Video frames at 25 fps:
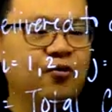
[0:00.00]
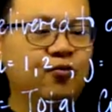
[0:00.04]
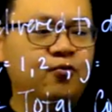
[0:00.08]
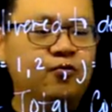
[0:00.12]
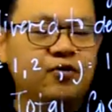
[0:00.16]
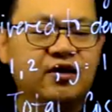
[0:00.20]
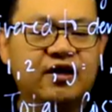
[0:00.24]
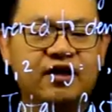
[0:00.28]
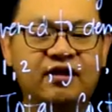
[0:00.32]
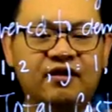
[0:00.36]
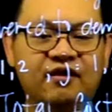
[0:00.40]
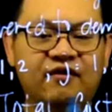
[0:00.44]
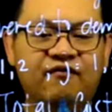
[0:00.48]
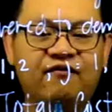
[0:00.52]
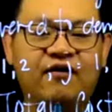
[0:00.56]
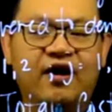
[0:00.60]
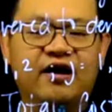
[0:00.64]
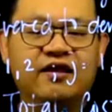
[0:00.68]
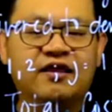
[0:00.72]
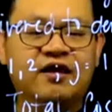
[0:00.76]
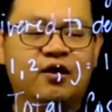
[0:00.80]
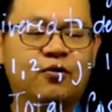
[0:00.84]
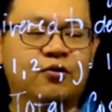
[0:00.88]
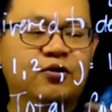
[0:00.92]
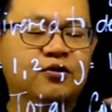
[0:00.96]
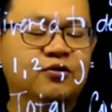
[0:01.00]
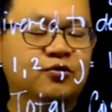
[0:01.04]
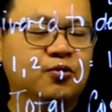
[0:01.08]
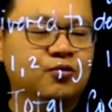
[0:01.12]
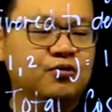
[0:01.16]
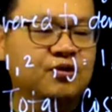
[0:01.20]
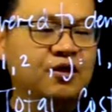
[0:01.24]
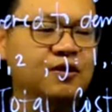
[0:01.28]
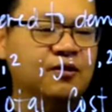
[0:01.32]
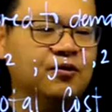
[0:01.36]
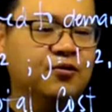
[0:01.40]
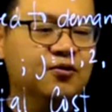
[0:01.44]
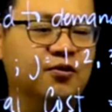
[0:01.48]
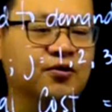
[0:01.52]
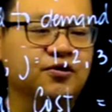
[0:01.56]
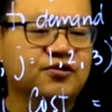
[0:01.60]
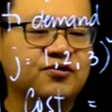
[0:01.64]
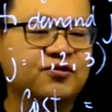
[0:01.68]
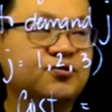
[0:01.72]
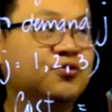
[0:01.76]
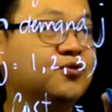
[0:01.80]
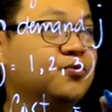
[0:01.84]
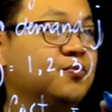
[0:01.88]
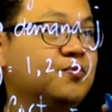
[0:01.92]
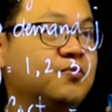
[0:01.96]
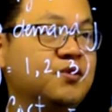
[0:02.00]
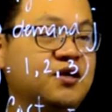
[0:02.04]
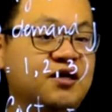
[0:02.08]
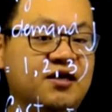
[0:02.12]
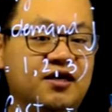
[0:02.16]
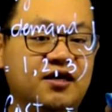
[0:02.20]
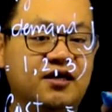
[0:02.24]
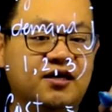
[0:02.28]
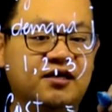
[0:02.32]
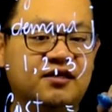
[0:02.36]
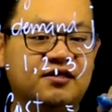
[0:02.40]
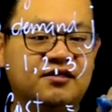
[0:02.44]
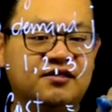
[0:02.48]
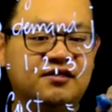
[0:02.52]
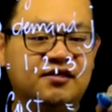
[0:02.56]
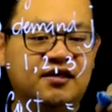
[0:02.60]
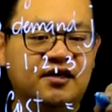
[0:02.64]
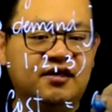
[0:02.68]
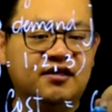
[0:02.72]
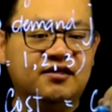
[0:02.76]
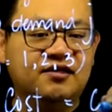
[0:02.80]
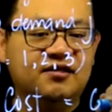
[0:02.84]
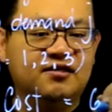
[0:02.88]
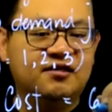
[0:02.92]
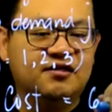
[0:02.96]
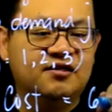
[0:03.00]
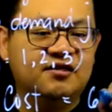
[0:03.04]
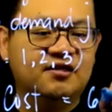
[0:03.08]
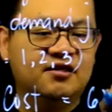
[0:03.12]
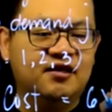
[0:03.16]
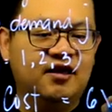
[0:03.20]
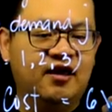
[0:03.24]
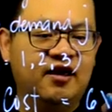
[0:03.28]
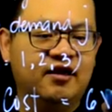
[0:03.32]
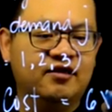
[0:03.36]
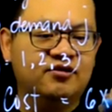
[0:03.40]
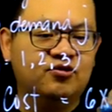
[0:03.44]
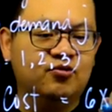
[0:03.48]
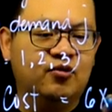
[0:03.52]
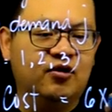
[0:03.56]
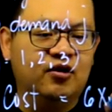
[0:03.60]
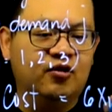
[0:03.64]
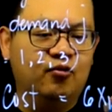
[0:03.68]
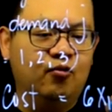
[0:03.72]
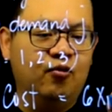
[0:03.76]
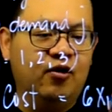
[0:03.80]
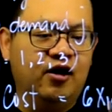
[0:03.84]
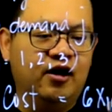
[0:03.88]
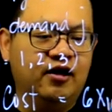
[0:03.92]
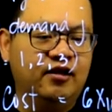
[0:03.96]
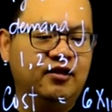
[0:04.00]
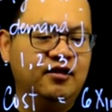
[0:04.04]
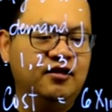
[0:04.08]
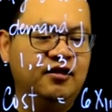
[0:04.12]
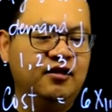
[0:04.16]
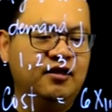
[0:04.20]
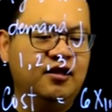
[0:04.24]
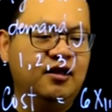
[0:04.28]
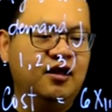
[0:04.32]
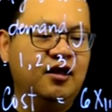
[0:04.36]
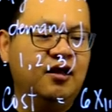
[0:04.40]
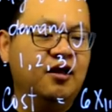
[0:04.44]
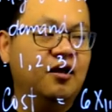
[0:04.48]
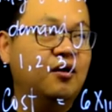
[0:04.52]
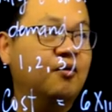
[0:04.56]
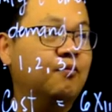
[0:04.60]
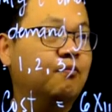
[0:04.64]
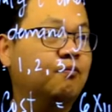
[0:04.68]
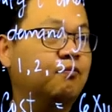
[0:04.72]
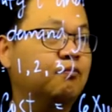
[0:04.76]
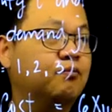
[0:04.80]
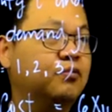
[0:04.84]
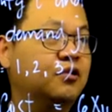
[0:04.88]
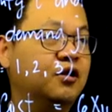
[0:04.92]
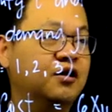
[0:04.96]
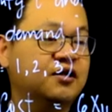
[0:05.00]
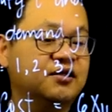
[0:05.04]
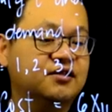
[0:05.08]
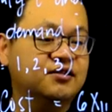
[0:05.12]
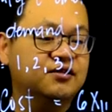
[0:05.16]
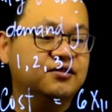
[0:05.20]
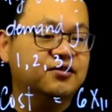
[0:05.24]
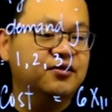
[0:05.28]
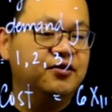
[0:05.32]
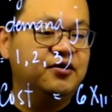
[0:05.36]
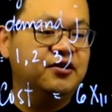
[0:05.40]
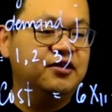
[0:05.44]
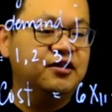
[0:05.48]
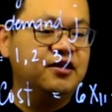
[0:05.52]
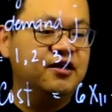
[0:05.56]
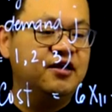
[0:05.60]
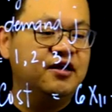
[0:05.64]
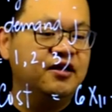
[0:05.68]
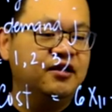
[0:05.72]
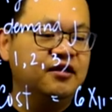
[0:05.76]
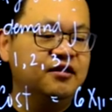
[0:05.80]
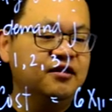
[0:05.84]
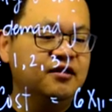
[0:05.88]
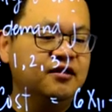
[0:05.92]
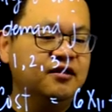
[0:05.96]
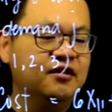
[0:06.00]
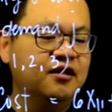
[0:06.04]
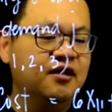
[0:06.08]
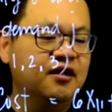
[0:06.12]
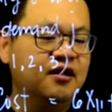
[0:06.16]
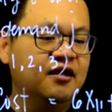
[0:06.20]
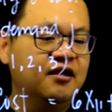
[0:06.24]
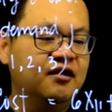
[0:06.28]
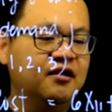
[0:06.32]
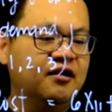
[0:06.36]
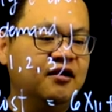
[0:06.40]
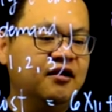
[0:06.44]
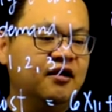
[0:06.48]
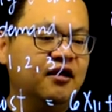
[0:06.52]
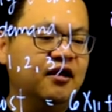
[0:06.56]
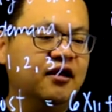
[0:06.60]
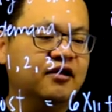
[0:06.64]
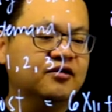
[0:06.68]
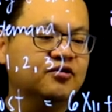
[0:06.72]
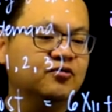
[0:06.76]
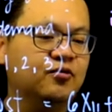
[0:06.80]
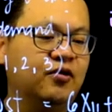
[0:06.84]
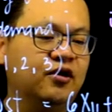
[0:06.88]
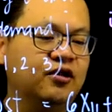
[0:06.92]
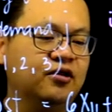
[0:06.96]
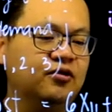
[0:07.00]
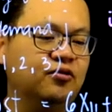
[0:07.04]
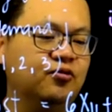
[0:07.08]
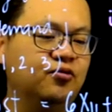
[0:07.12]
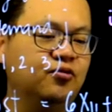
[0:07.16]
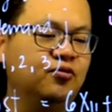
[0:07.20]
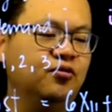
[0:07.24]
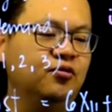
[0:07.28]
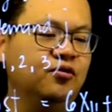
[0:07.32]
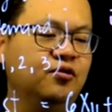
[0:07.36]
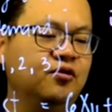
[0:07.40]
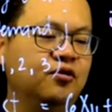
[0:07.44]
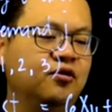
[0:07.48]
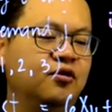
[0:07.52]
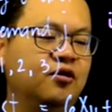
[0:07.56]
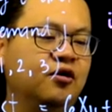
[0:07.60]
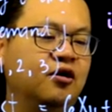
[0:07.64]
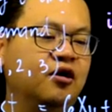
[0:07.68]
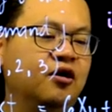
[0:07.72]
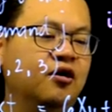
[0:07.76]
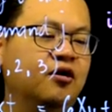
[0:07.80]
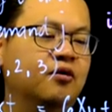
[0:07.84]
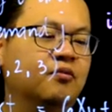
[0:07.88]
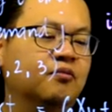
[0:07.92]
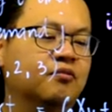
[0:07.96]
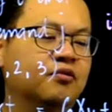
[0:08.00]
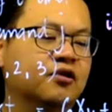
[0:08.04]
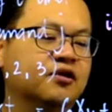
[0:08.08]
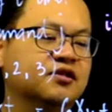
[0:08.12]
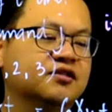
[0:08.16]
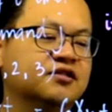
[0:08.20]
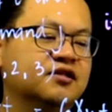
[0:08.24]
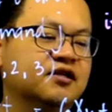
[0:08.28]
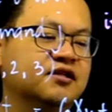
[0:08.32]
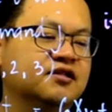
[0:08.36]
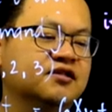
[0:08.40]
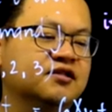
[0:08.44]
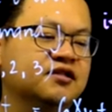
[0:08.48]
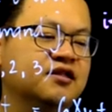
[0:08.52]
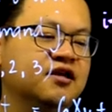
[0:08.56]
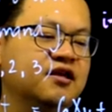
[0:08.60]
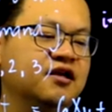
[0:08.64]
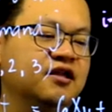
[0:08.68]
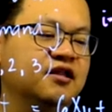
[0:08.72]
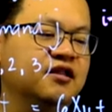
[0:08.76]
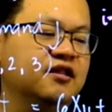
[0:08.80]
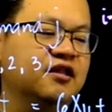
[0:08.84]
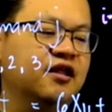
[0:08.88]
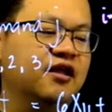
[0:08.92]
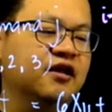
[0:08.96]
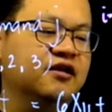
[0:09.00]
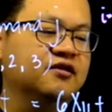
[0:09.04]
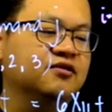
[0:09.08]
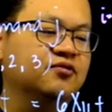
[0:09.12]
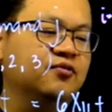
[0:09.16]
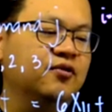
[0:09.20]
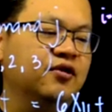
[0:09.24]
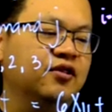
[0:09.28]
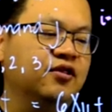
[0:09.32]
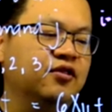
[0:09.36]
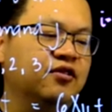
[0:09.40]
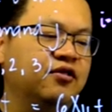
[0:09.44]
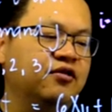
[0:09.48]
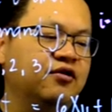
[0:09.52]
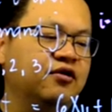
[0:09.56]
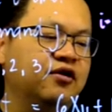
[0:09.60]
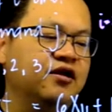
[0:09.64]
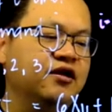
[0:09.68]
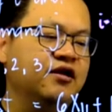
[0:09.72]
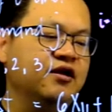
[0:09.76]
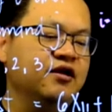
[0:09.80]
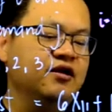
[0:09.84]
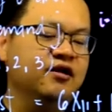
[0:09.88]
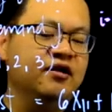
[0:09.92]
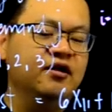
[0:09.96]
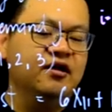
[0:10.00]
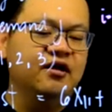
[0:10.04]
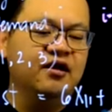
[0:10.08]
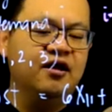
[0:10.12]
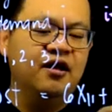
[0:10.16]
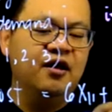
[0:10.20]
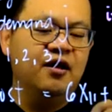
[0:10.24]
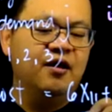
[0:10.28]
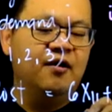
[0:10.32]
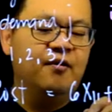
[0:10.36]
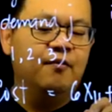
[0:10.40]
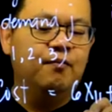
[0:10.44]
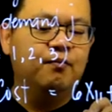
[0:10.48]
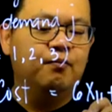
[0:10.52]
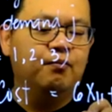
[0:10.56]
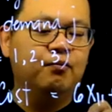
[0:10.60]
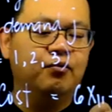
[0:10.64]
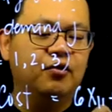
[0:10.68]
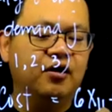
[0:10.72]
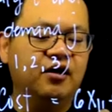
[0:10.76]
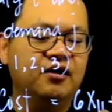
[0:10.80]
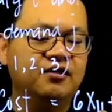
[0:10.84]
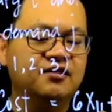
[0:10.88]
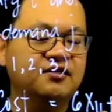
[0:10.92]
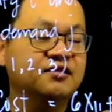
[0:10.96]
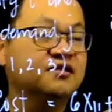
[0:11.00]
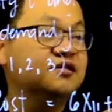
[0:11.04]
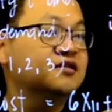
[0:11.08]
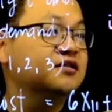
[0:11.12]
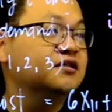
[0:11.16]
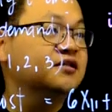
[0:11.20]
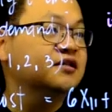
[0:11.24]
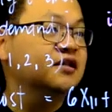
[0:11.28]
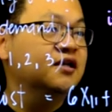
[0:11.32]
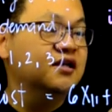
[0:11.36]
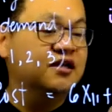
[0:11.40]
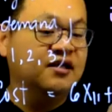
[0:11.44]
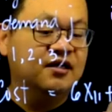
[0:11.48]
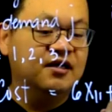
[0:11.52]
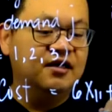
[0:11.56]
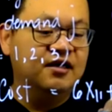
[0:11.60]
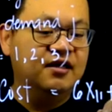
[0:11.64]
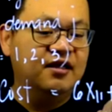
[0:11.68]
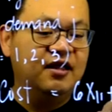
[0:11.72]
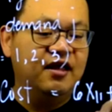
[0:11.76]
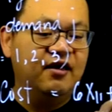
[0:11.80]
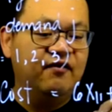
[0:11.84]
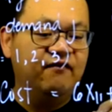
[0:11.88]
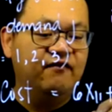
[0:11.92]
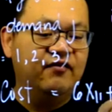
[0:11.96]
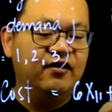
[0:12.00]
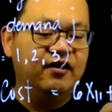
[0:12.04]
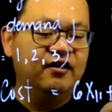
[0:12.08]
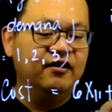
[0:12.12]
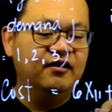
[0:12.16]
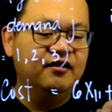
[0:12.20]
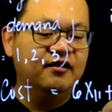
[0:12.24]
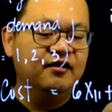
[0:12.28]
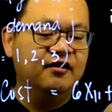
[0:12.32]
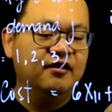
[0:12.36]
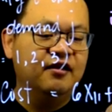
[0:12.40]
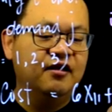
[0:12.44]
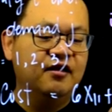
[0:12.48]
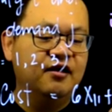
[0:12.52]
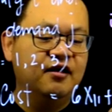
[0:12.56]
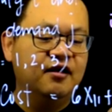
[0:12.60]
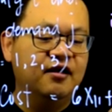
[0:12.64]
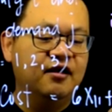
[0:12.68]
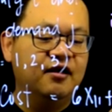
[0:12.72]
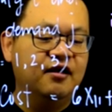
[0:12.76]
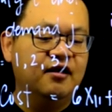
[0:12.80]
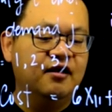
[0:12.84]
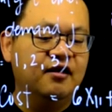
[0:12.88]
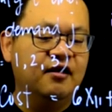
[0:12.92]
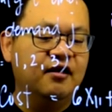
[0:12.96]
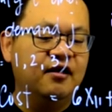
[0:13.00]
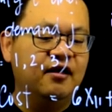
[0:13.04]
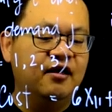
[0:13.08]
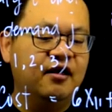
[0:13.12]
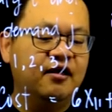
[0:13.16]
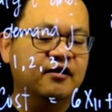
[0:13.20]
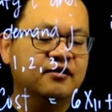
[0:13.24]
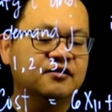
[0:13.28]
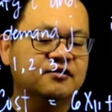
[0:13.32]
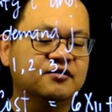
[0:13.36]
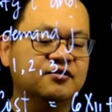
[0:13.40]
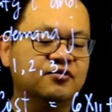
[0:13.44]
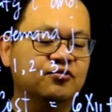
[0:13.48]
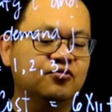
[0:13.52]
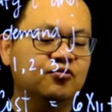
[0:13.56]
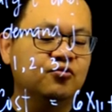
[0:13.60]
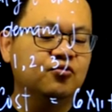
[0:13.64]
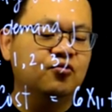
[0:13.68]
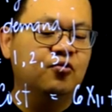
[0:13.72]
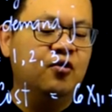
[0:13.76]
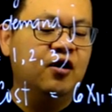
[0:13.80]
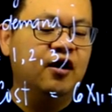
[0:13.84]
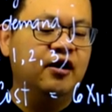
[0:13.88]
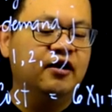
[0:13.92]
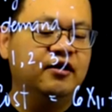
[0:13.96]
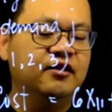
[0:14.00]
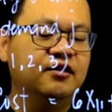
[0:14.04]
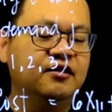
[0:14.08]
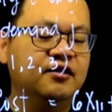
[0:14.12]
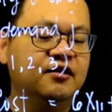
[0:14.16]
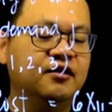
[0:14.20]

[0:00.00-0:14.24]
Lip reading: we can define our total cost to be 6 X11 plus 13 X12 plus 16 X13 plus 11 X21